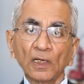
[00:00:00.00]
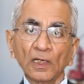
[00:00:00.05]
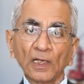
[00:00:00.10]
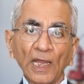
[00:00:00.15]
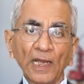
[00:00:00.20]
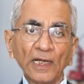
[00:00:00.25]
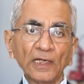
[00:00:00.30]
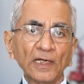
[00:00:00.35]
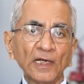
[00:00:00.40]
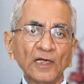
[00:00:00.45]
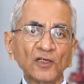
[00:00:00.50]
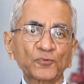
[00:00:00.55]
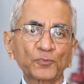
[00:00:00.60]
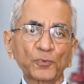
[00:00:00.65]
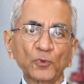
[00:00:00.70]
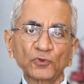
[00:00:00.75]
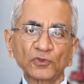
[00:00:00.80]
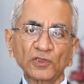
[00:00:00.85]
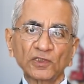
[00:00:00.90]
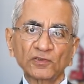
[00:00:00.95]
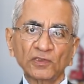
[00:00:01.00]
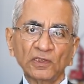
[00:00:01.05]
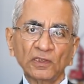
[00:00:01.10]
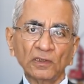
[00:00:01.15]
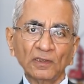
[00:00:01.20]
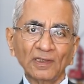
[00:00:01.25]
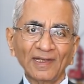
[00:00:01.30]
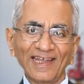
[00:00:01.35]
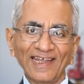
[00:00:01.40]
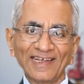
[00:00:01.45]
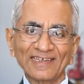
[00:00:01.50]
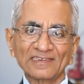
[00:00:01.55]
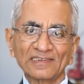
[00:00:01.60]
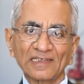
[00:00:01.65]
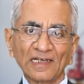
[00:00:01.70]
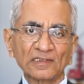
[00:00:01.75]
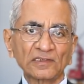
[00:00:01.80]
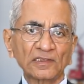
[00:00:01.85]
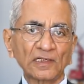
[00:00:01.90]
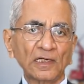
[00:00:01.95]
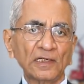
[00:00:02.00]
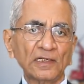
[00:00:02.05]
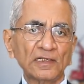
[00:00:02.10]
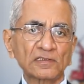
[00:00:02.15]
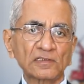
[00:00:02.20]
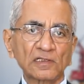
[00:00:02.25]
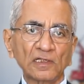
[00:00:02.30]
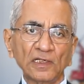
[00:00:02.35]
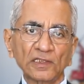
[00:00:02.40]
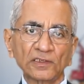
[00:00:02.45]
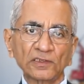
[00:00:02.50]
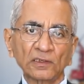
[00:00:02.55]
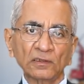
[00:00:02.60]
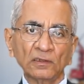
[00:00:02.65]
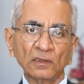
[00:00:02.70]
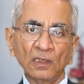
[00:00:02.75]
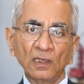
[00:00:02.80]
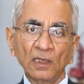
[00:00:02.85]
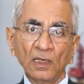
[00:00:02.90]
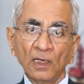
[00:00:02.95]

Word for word: light ends processing, extraction and distillation,